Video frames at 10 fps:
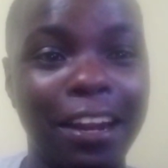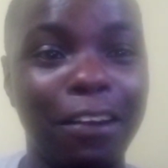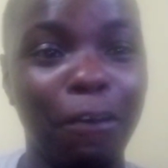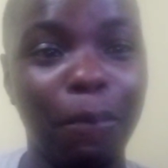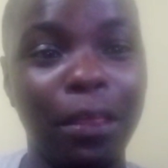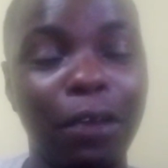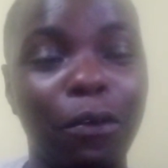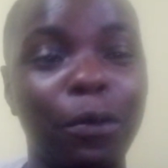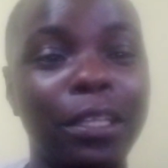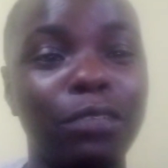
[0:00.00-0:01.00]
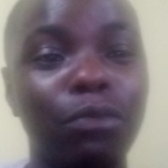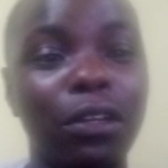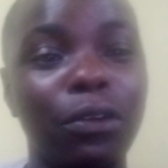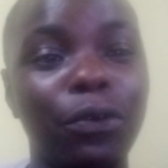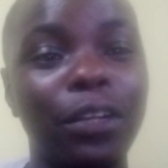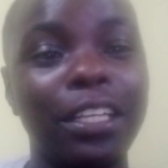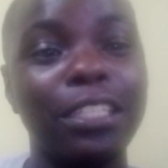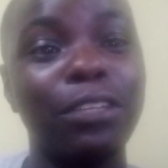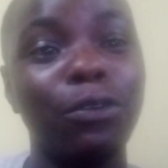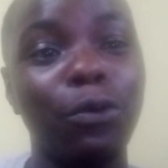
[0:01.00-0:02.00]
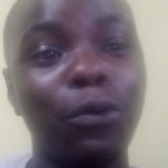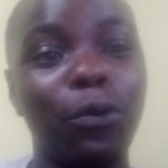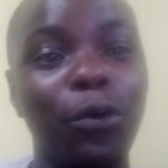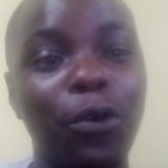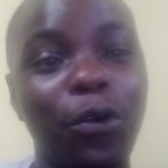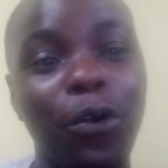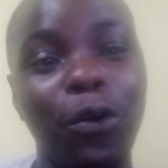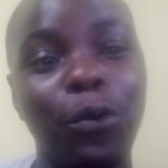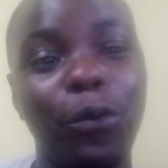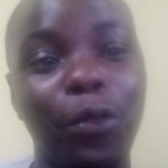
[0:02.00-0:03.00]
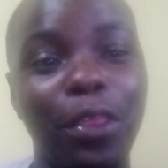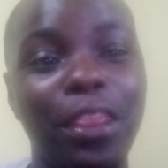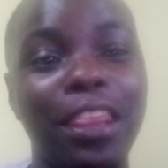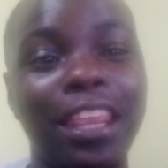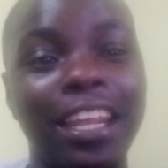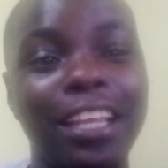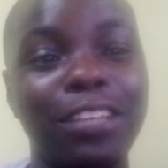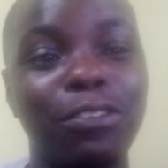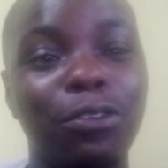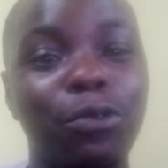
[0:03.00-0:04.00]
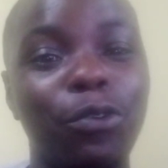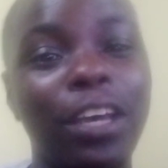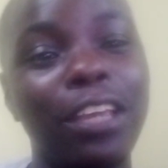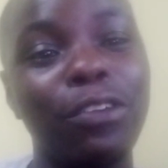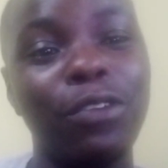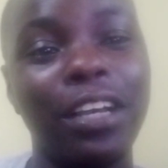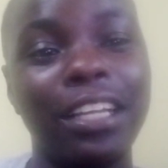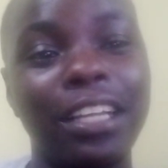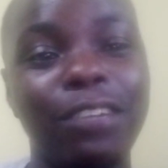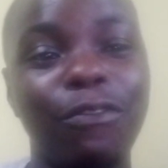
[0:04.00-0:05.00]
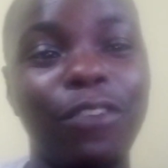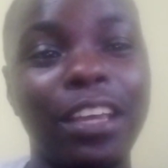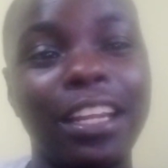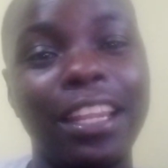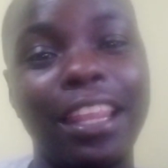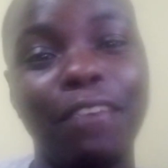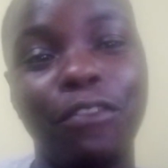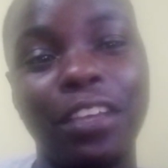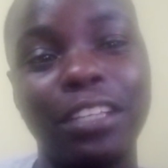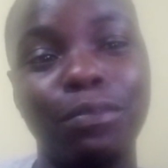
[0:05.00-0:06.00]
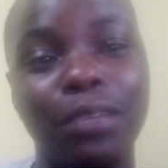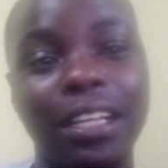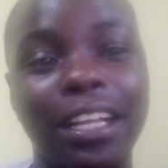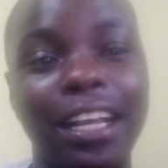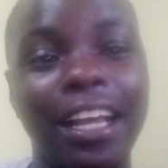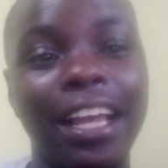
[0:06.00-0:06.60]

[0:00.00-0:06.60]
Drop the comments below, let's know the reason why you can't find the fresh milk